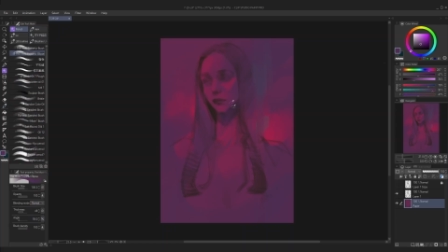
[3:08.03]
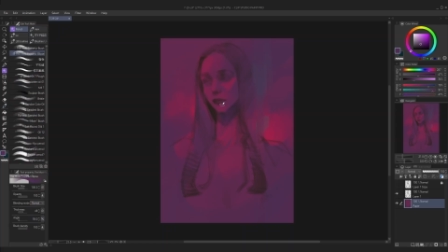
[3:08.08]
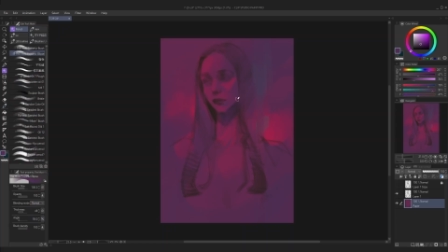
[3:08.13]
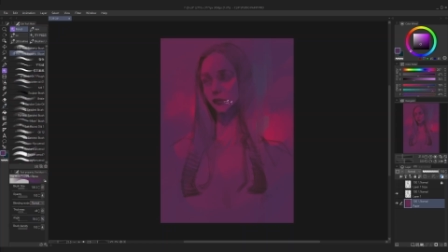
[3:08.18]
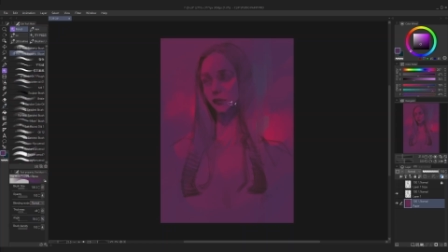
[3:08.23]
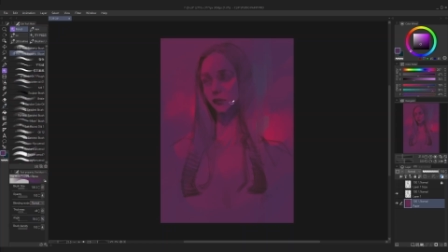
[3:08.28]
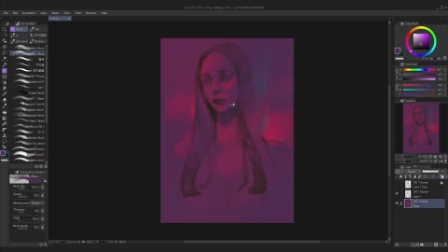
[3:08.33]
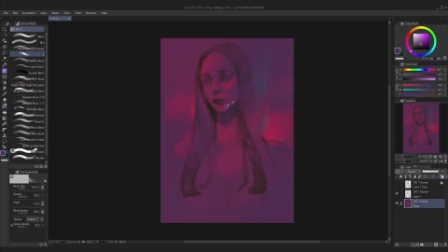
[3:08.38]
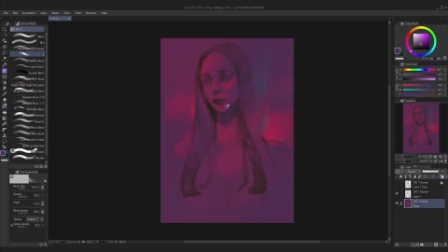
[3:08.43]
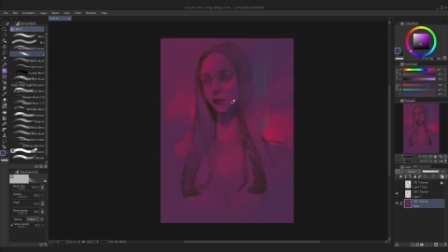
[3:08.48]

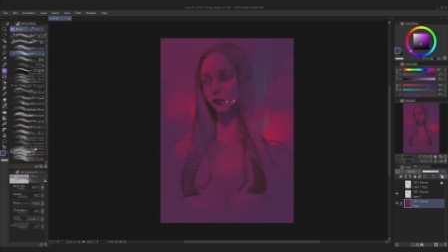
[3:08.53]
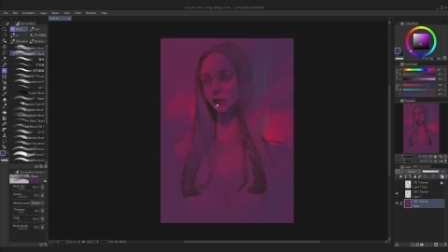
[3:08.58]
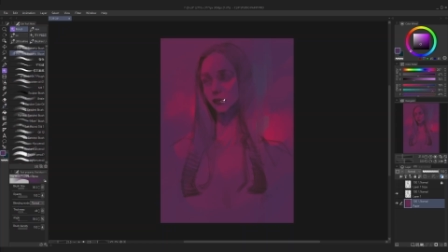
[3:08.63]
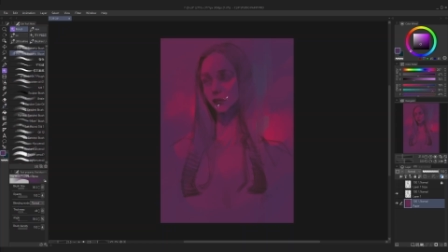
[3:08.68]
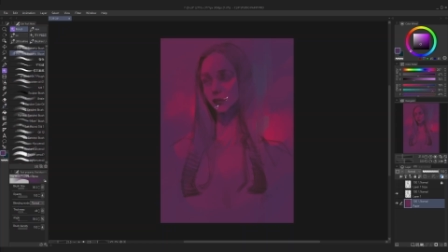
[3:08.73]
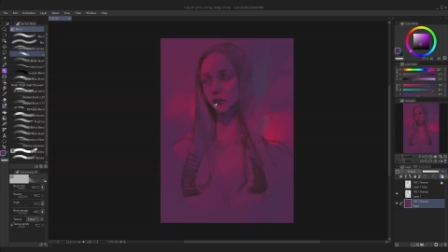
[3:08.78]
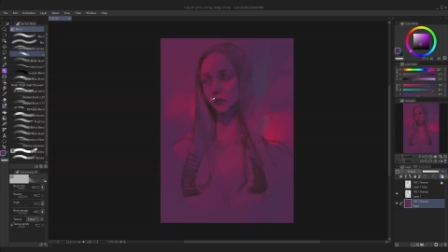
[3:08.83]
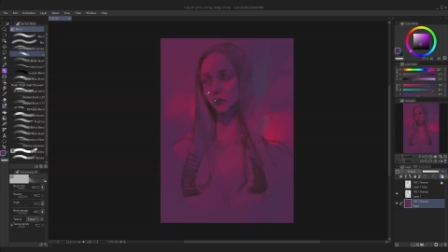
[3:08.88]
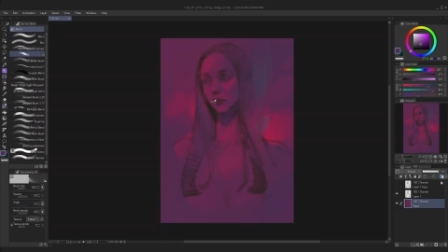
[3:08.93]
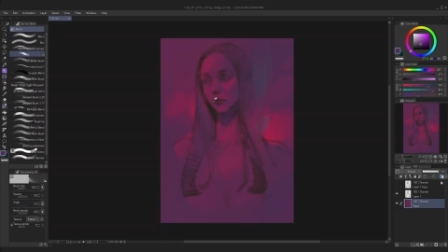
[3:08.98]
many of them
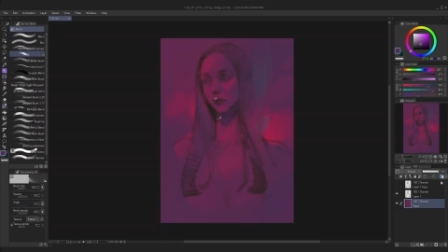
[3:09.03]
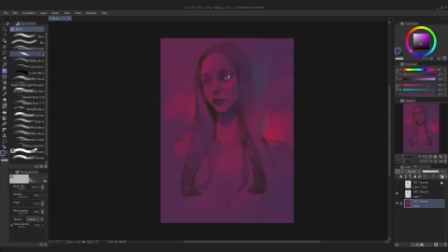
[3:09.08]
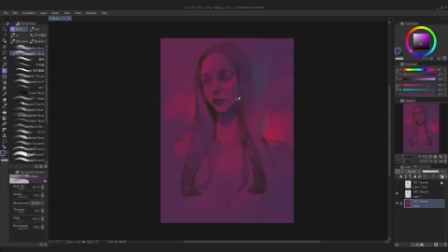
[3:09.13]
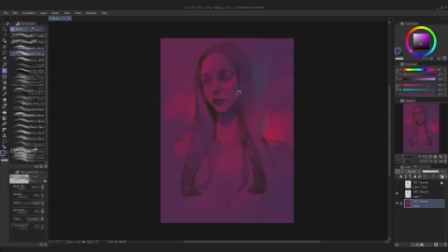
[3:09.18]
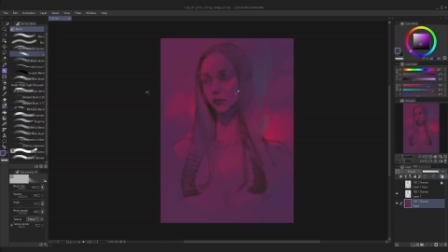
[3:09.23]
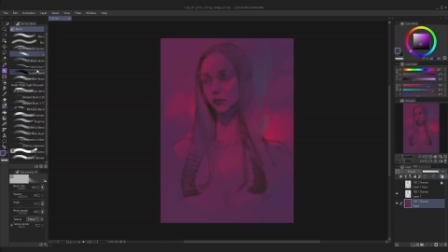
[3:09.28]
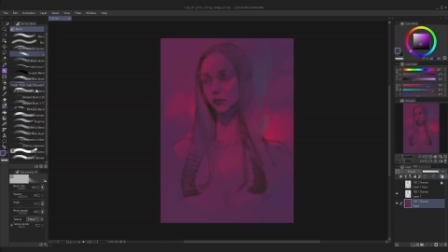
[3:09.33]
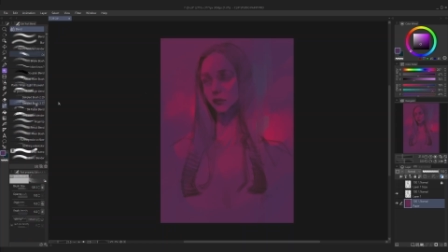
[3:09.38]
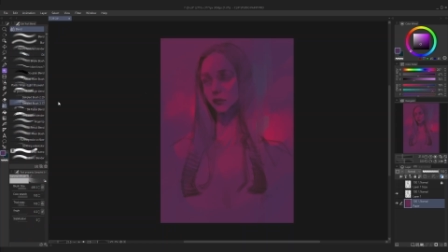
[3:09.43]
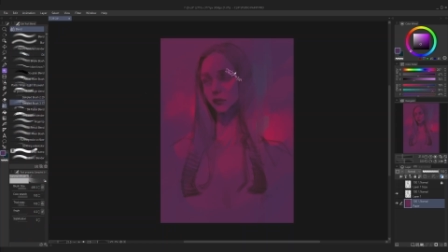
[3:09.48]
feel it's
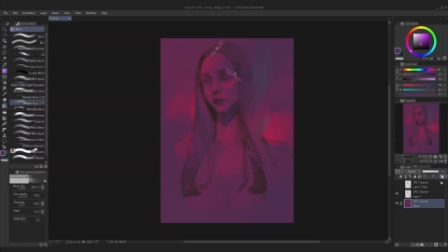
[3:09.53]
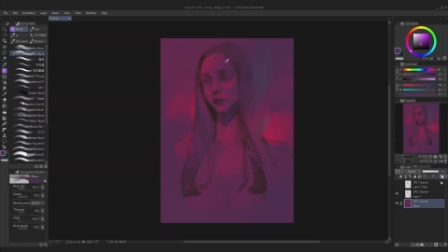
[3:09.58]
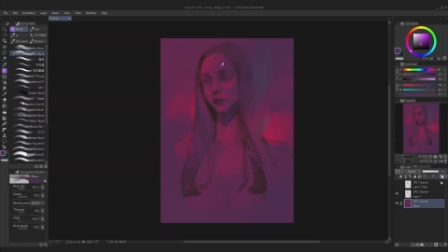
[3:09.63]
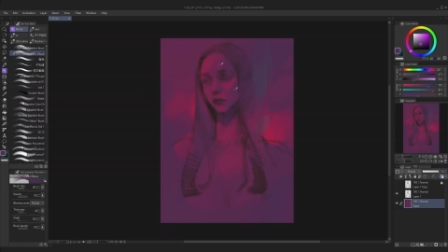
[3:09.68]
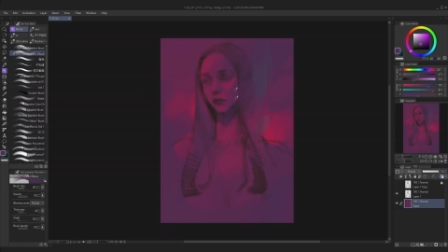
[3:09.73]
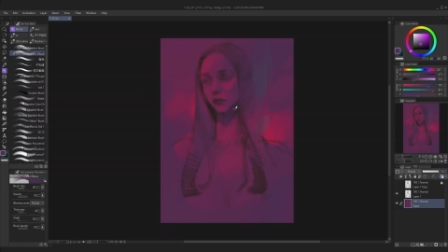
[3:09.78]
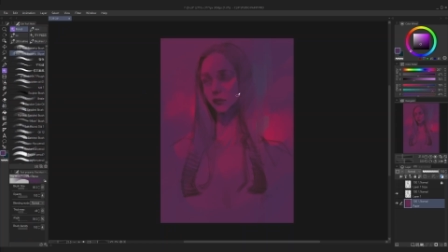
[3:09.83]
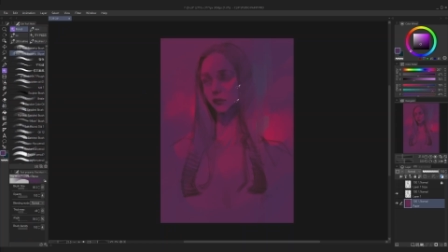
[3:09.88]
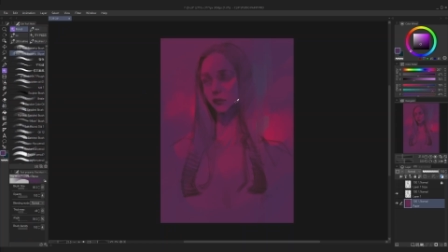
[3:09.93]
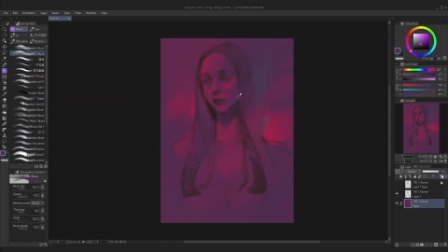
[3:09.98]
through the
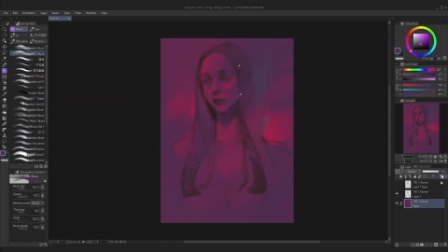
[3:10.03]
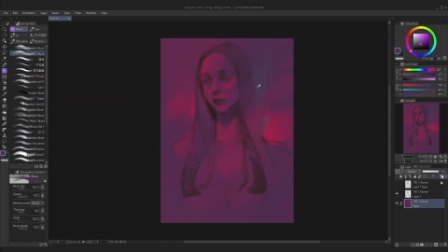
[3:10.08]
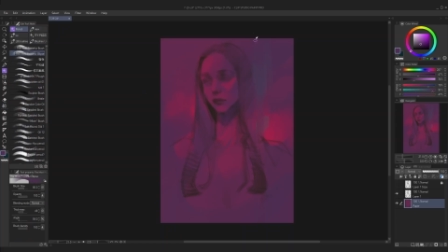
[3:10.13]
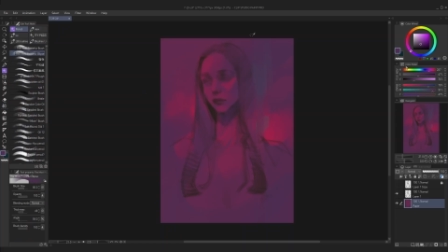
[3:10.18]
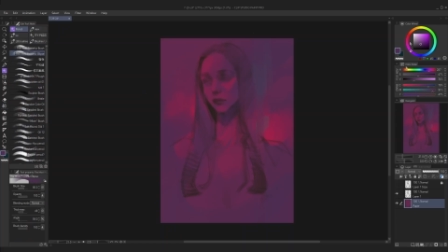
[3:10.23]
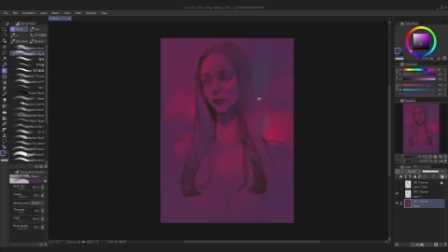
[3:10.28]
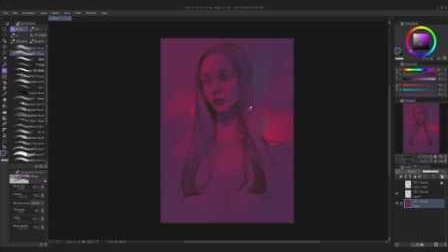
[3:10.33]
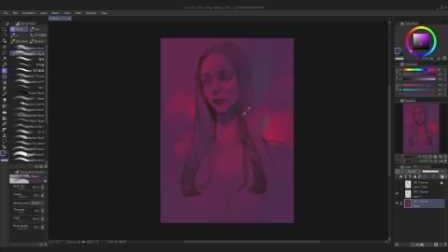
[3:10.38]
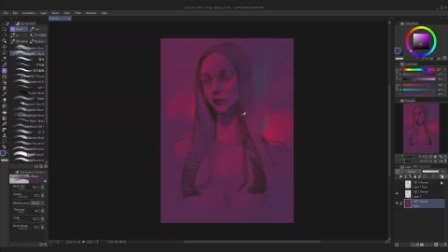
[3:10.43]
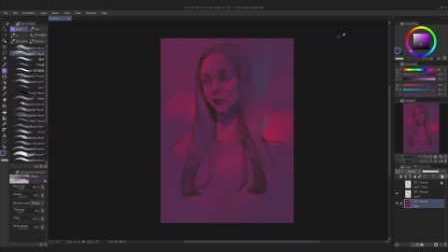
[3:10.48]
mastery of
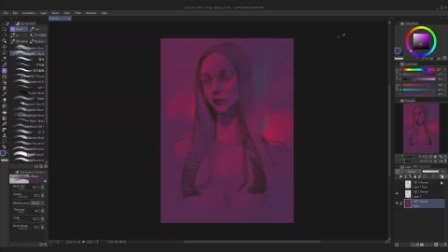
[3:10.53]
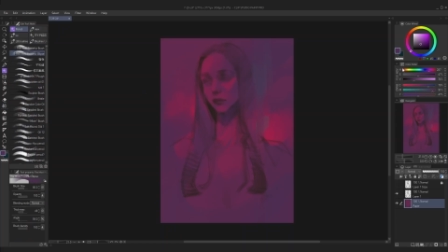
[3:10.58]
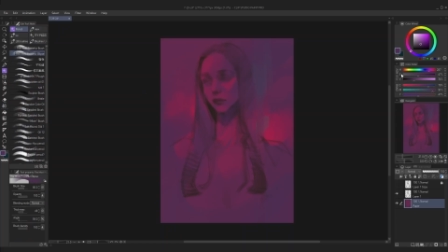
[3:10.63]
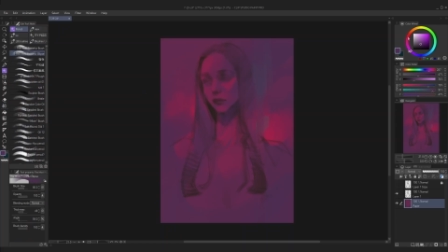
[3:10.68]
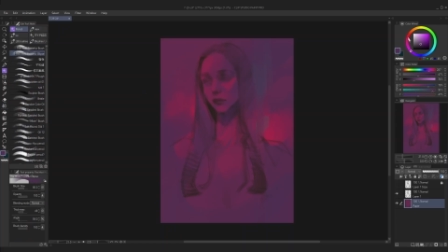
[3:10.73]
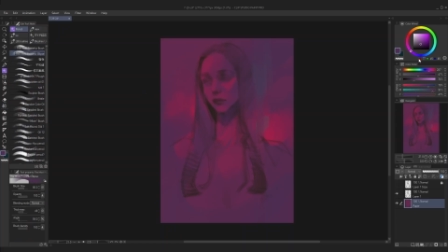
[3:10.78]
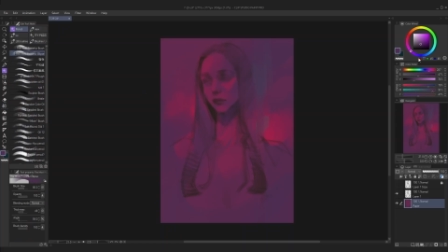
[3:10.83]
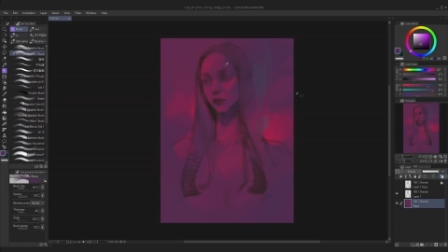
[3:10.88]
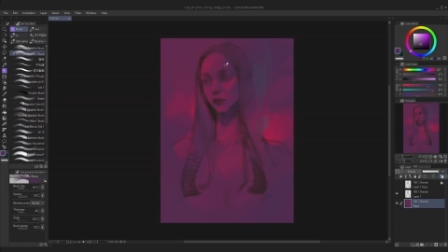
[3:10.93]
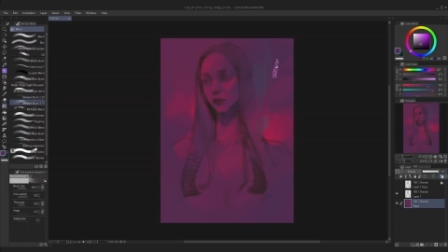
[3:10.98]
this
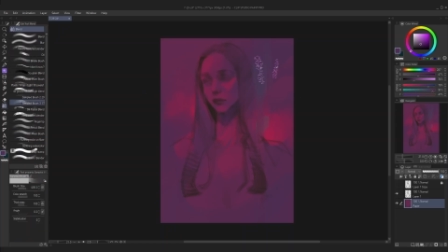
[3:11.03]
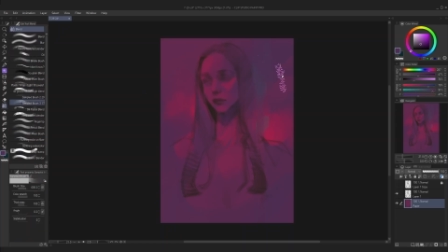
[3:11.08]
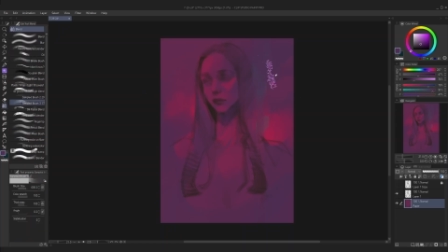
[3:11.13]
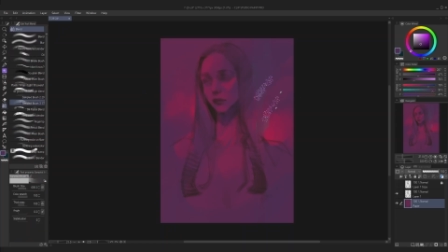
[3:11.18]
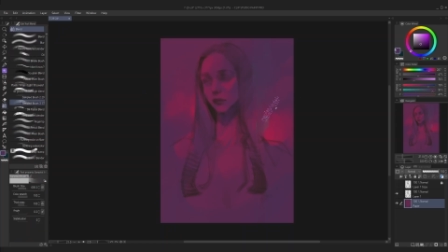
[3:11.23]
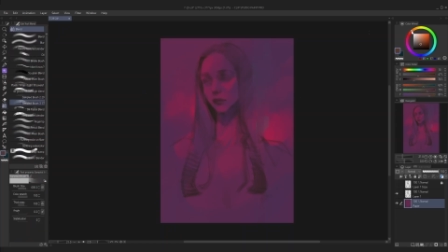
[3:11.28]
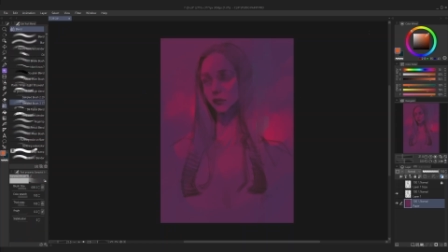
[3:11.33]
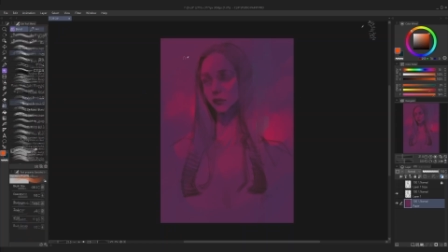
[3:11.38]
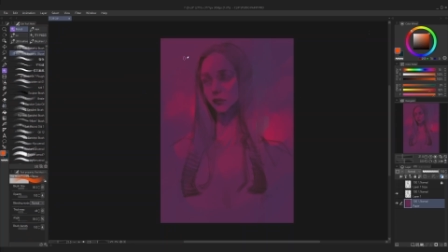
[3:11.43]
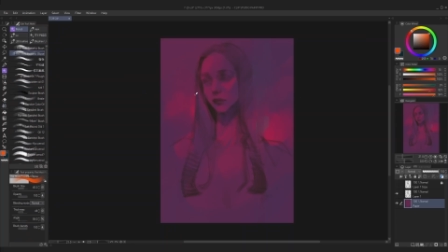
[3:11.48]
vast subject